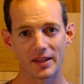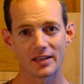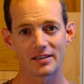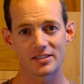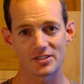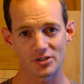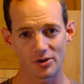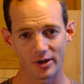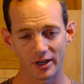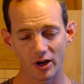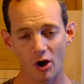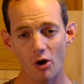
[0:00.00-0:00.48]

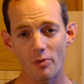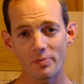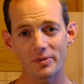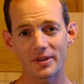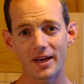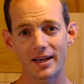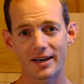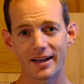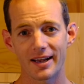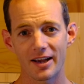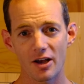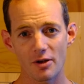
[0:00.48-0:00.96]
So I hope
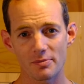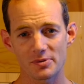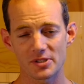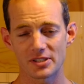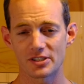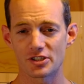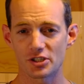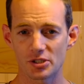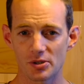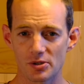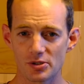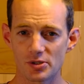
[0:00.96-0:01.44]
that helps
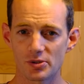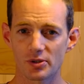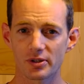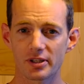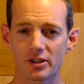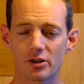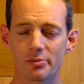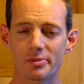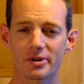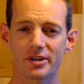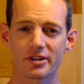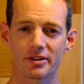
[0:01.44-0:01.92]
and shows you a
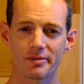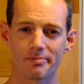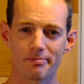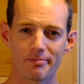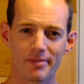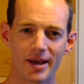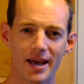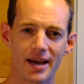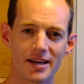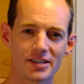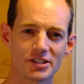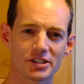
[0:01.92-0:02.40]
little bit of the
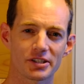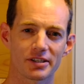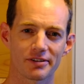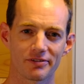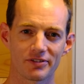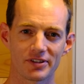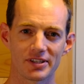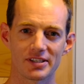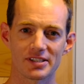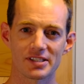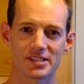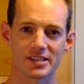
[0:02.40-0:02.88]
magic of
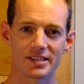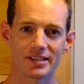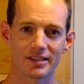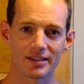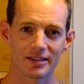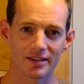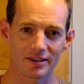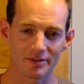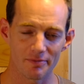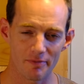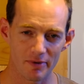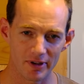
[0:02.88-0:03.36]
these
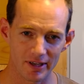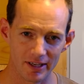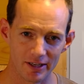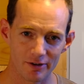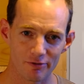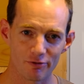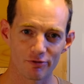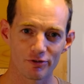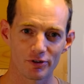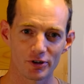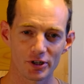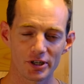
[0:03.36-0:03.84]

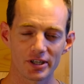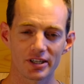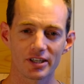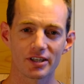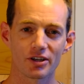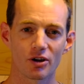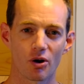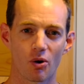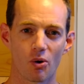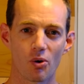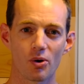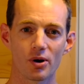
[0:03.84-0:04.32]
inverted
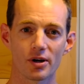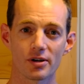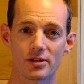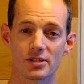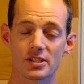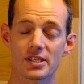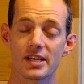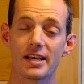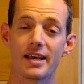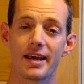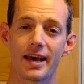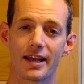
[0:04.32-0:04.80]
chords.